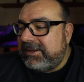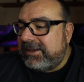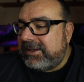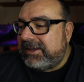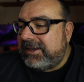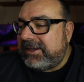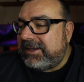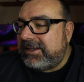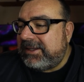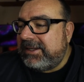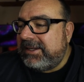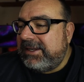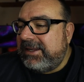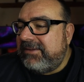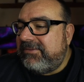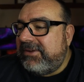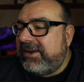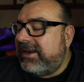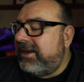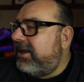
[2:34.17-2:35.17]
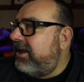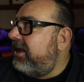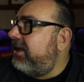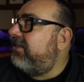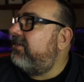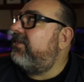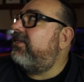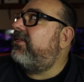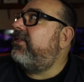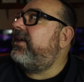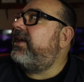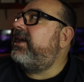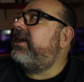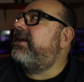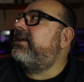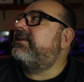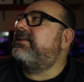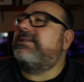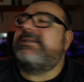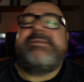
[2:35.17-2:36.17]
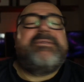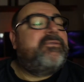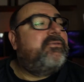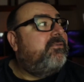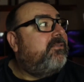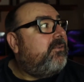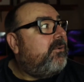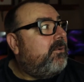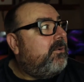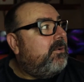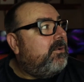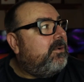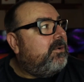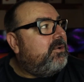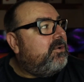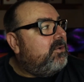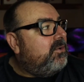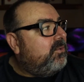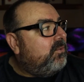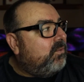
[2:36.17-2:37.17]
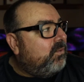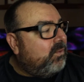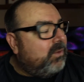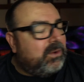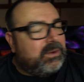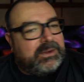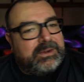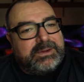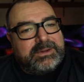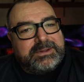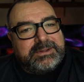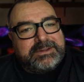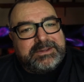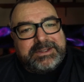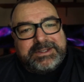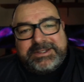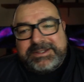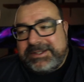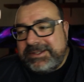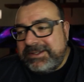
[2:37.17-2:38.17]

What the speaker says: living in these four walls,